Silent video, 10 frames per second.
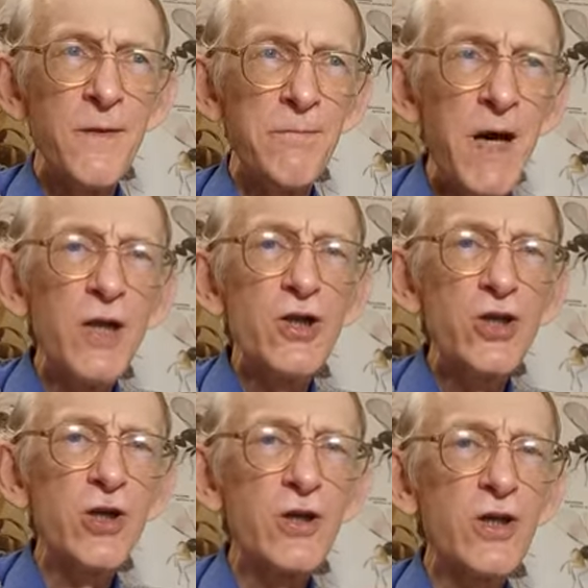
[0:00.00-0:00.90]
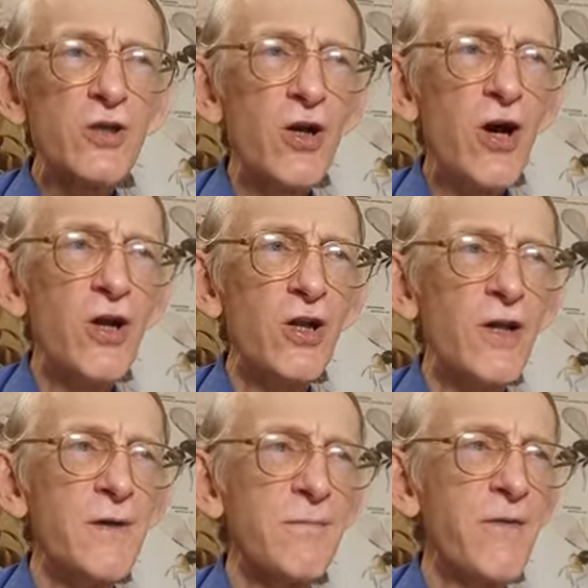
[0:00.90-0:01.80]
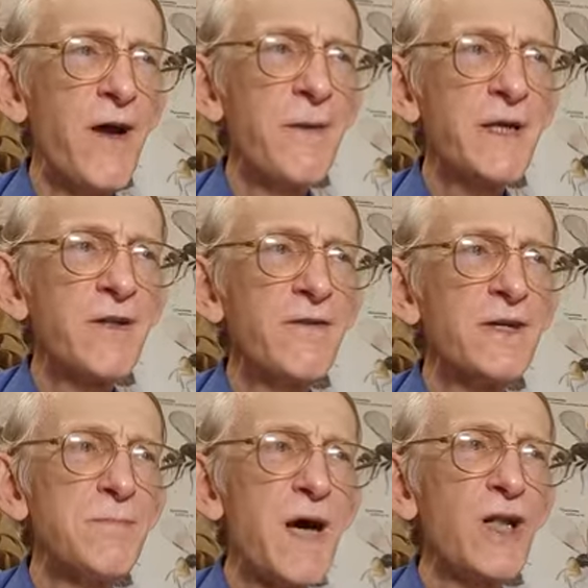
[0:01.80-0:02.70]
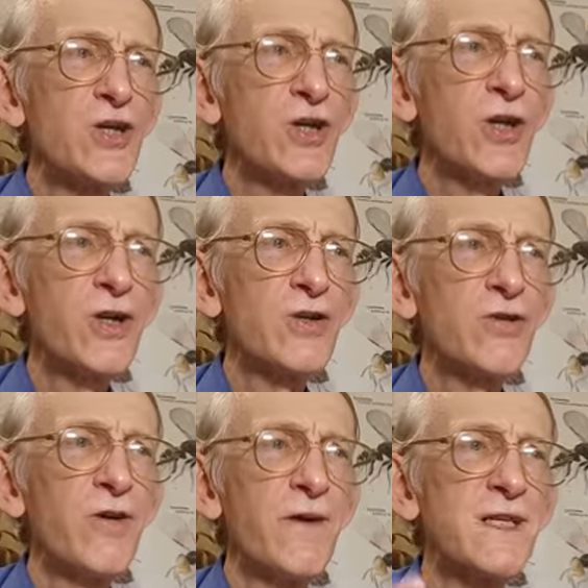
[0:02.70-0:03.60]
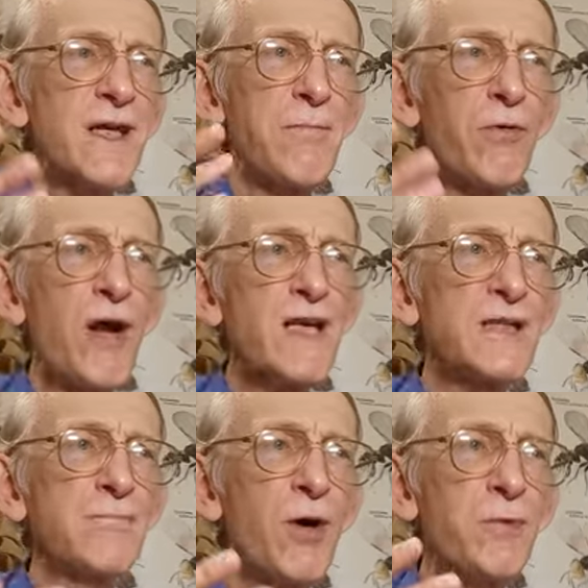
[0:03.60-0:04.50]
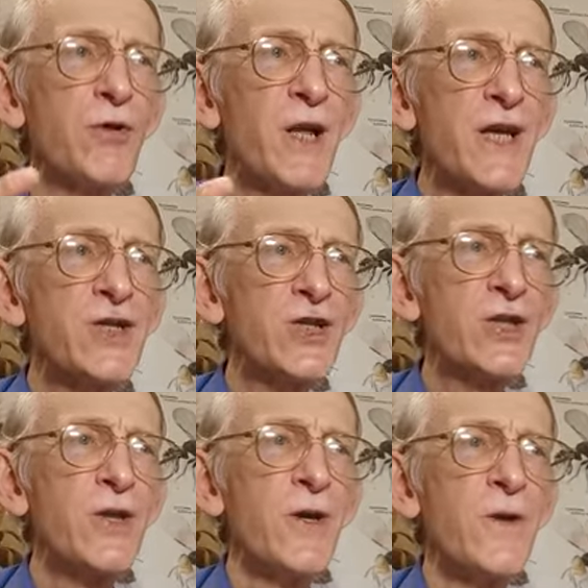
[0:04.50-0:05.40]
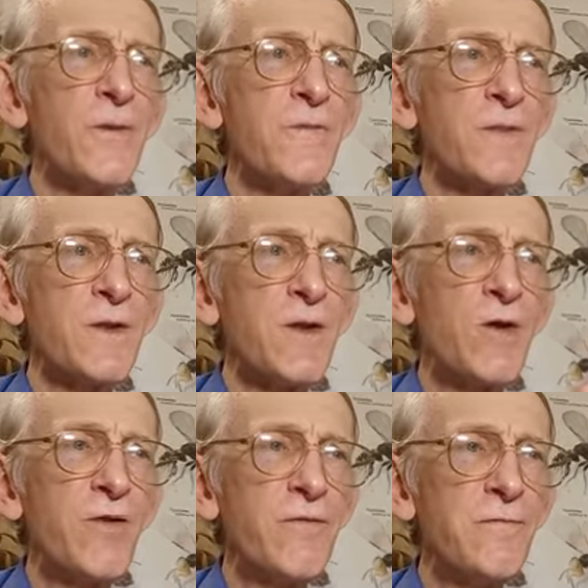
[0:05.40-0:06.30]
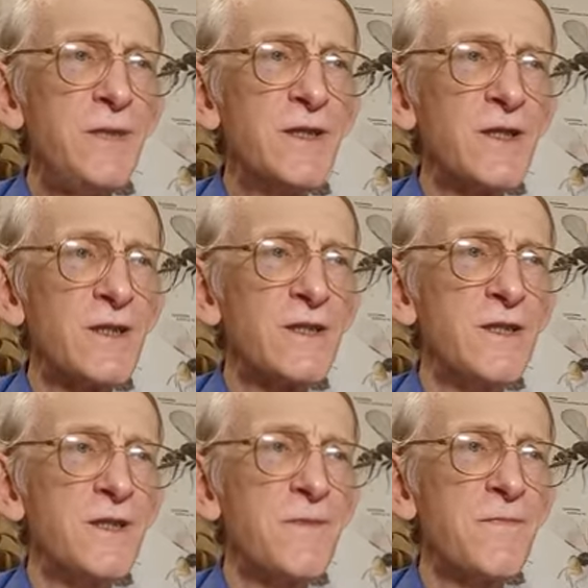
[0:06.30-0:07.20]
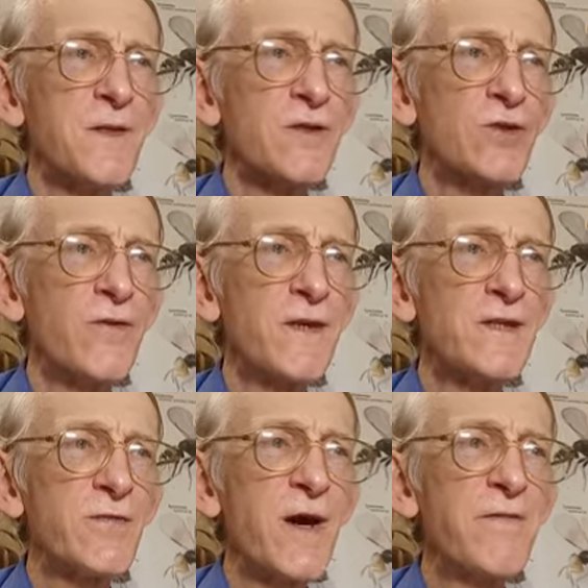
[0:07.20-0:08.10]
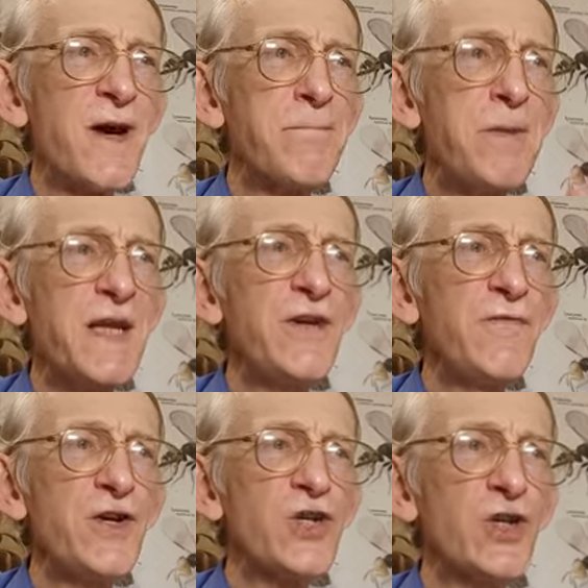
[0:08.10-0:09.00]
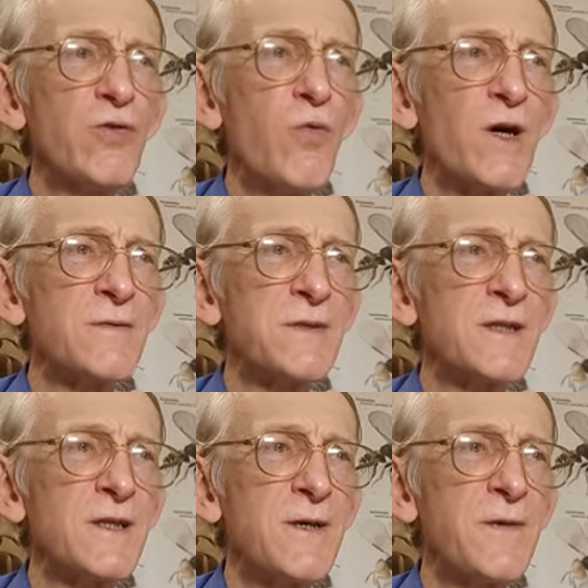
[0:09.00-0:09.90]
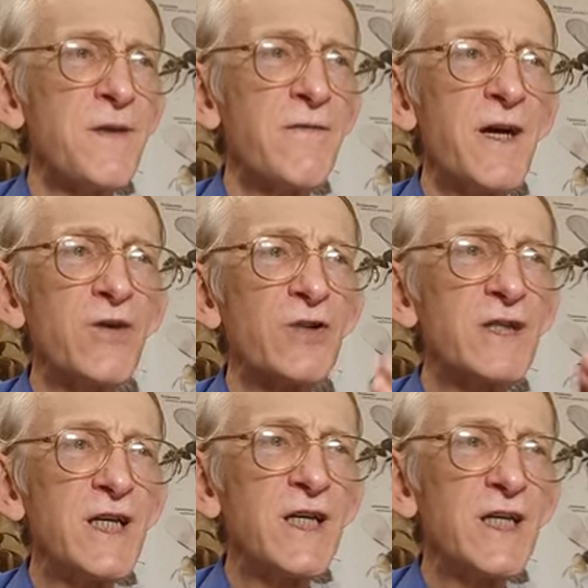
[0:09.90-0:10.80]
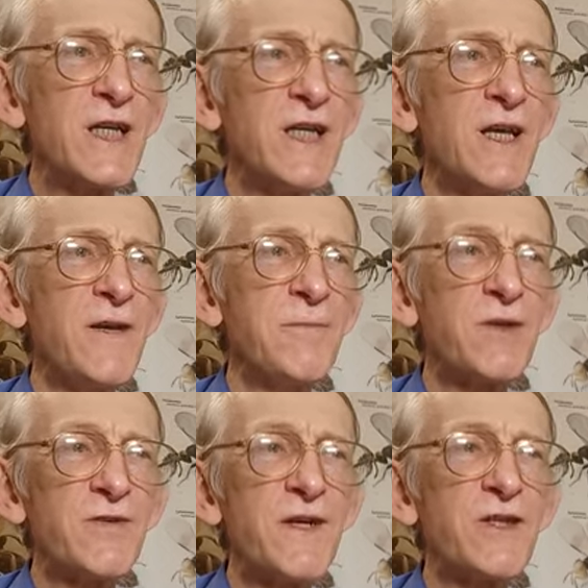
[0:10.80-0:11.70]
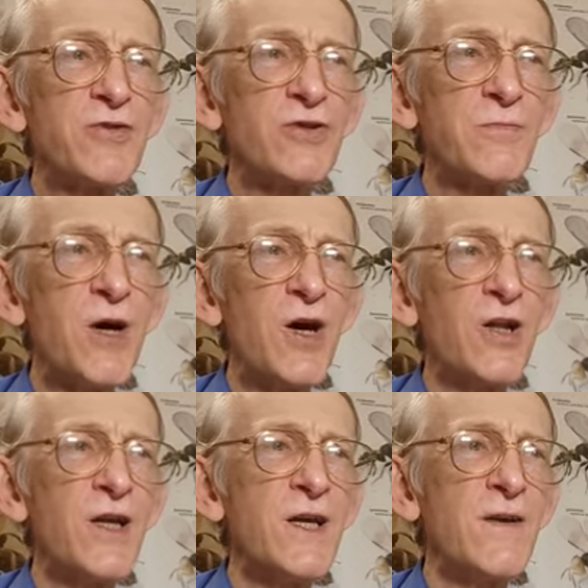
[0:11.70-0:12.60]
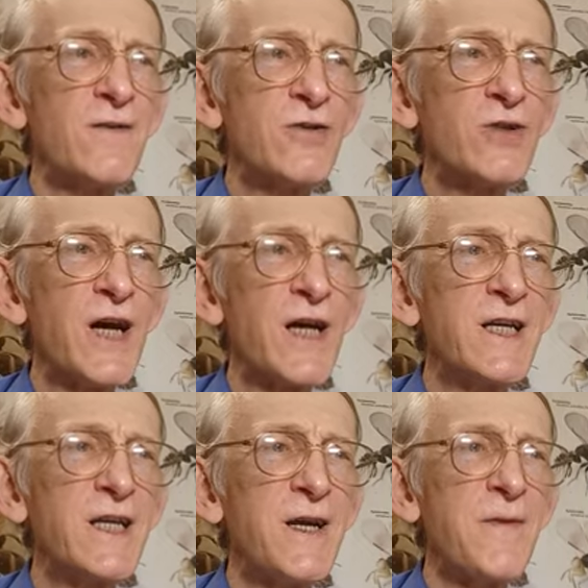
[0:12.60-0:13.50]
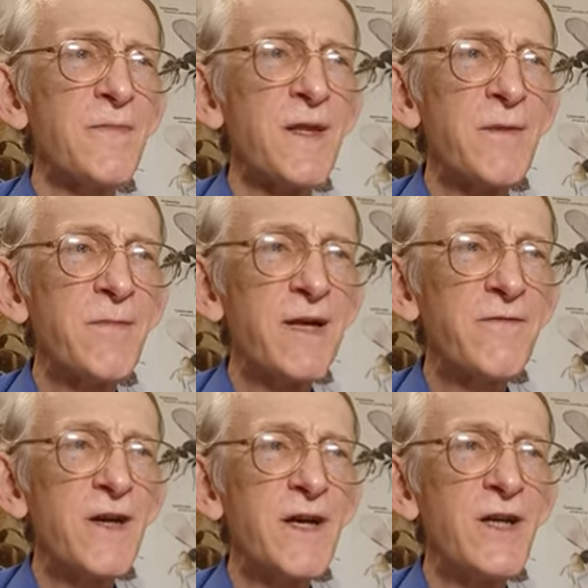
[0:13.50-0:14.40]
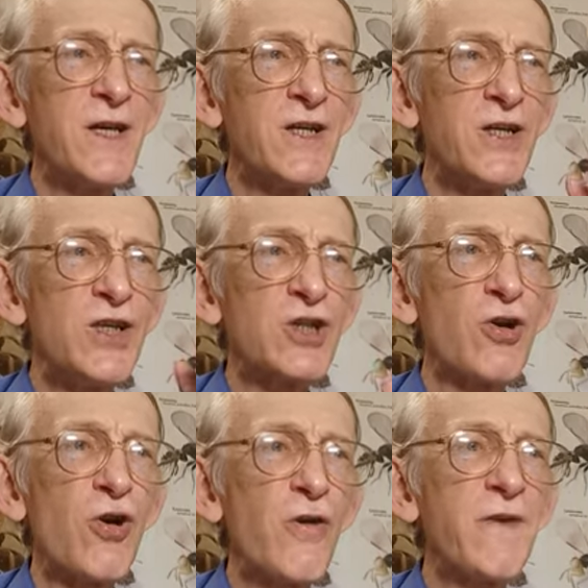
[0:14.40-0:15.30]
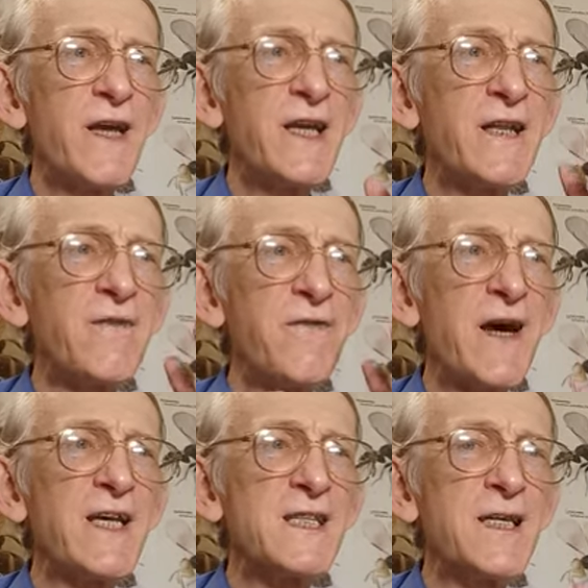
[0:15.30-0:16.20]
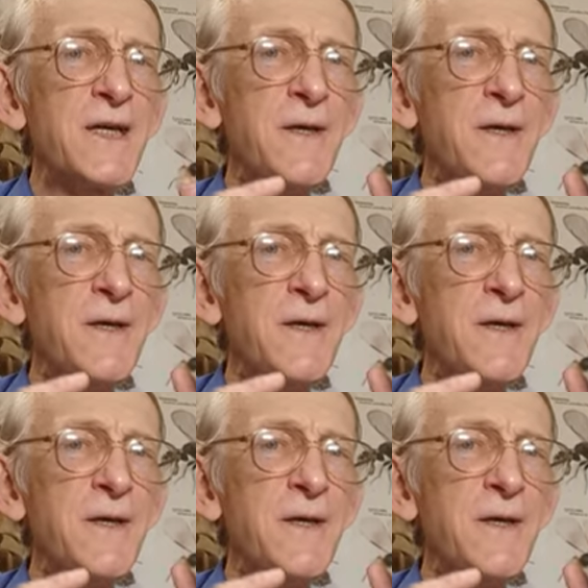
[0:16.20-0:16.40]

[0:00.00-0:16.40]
biological control. We're making this biological control. We suppress population of beetles. So that's why we're beneficial wasps. We're not stinging because we're too small, too tiny. But we destroy, we infest